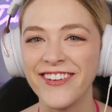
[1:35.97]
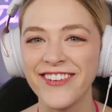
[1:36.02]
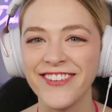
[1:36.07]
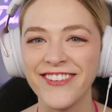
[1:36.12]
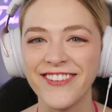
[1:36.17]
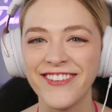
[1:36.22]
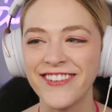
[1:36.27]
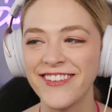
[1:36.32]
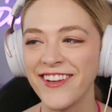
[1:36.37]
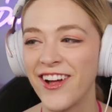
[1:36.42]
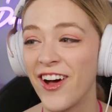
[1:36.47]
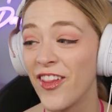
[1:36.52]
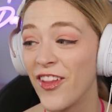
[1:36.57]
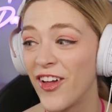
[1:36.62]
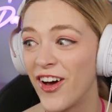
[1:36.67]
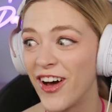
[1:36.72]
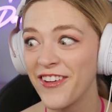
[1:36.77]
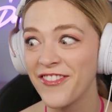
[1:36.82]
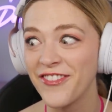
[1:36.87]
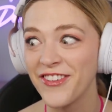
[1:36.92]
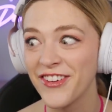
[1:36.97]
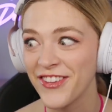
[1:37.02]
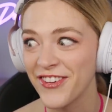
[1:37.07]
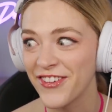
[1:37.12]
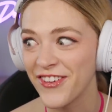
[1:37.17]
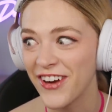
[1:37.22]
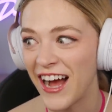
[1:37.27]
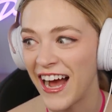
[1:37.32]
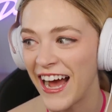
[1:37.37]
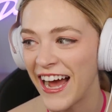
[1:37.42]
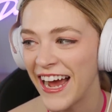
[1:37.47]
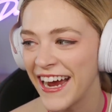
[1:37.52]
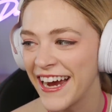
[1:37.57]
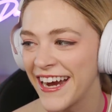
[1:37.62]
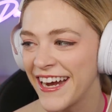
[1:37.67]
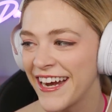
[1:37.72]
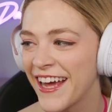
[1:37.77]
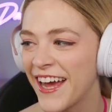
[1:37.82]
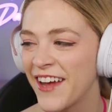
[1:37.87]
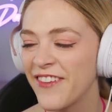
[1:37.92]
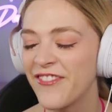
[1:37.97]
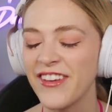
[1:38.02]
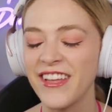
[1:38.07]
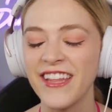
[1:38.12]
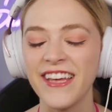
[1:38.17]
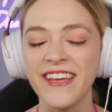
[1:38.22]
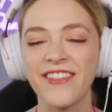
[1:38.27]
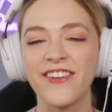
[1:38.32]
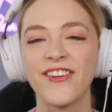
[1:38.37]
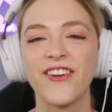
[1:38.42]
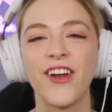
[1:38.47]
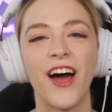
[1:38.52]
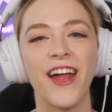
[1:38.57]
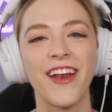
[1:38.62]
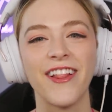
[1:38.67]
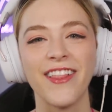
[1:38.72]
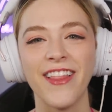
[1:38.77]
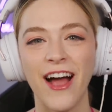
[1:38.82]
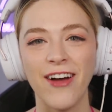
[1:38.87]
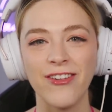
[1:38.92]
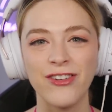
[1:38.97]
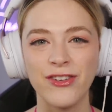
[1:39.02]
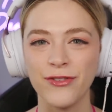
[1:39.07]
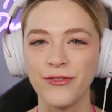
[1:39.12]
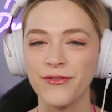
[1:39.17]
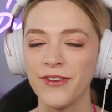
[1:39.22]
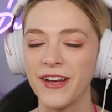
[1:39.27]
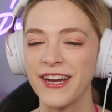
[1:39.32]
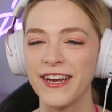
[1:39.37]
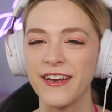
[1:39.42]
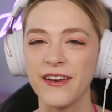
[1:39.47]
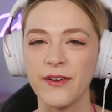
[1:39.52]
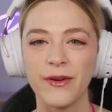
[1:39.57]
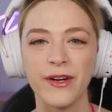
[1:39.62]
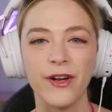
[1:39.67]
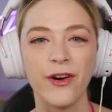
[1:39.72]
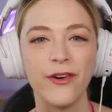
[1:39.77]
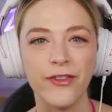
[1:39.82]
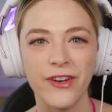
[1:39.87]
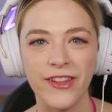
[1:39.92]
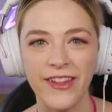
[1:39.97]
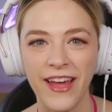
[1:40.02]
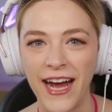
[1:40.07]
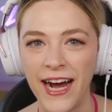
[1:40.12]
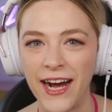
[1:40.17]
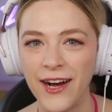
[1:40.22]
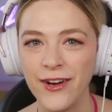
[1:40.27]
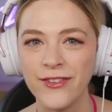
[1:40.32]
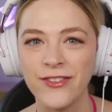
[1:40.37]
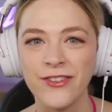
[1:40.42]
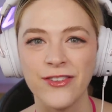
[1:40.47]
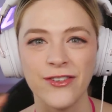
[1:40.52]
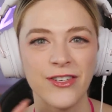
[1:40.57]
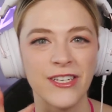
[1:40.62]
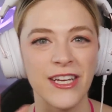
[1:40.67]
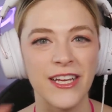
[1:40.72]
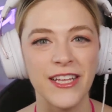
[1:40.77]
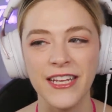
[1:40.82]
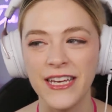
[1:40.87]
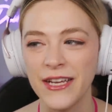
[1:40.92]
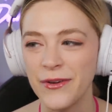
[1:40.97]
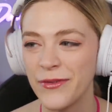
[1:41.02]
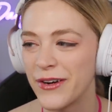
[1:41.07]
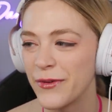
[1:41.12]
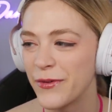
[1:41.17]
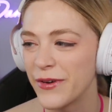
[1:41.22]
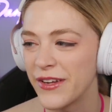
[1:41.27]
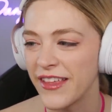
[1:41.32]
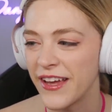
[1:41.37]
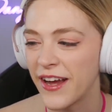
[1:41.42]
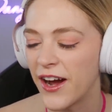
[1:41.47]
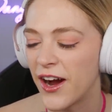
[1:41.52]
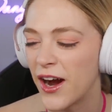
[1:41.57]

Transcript: just along for the ride. I feel like they're not allowed to invite anyone over to the house or tell anyone where they